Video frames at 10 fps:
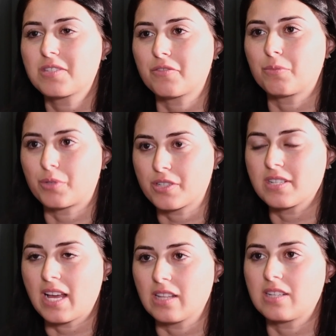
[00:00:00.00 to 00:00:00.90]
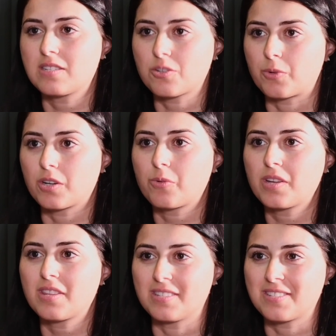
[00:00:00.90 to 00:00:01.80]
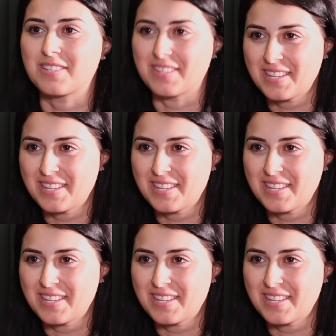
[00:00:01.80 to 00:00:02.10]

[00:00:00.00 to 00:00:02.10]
different personalities to work with and to